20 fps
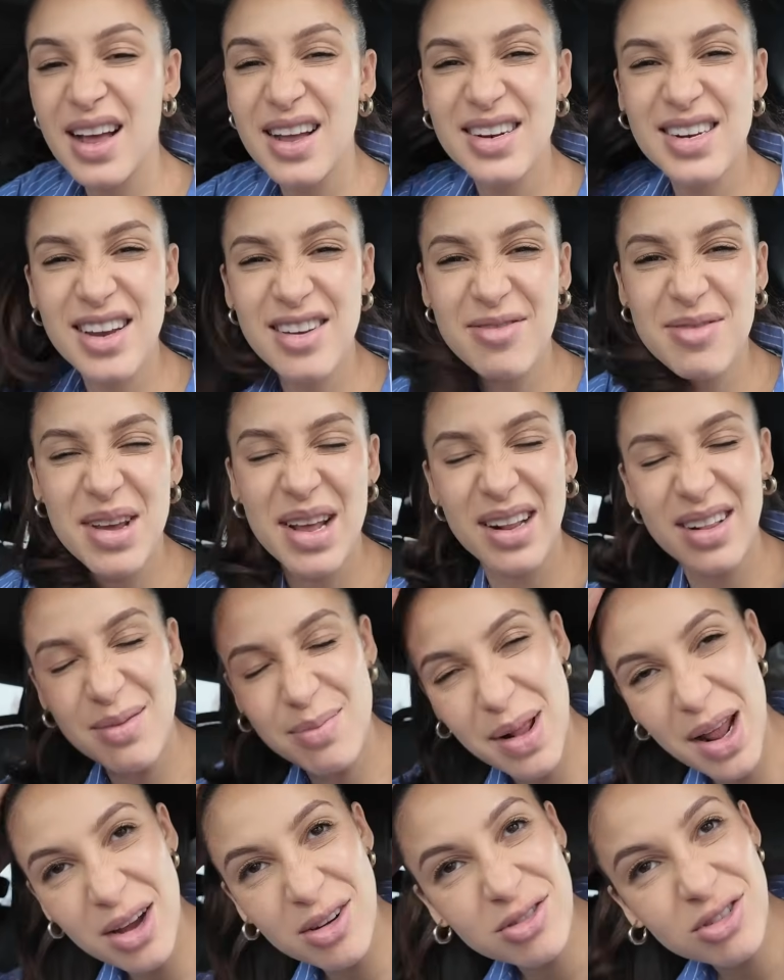to give me a little
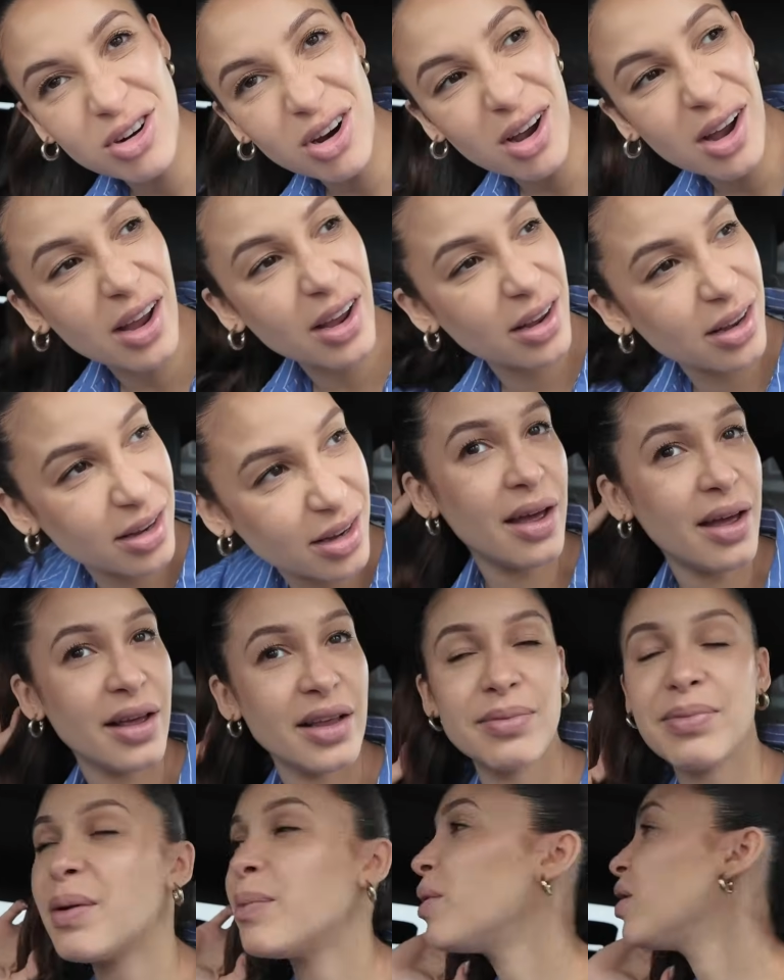blow dry. It's been